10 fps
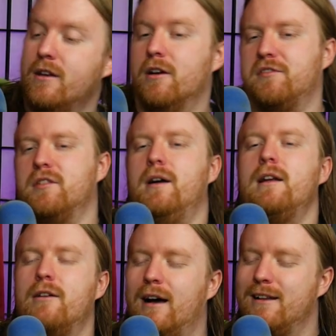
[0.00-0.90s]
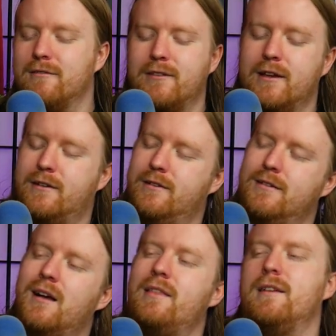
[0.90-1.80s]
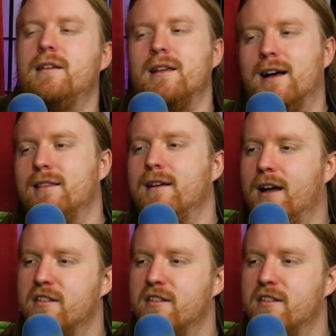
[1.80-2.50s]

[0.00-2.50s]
no. So I don't know. I don't think. I think not the